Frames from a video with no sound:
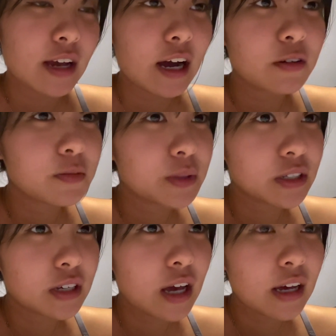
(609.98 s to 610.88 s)
I will
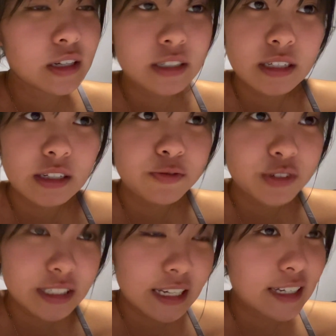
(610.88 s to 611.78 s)
be
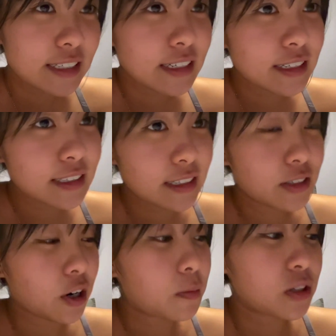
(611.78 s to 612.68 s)
reciting this
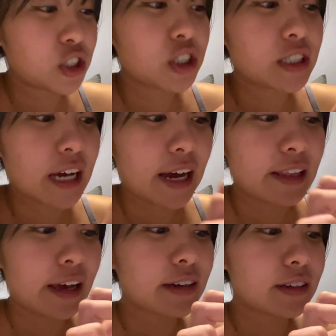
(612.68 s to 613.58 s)
commercial that I
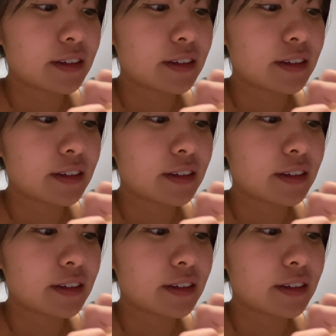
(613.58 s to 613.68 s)
like.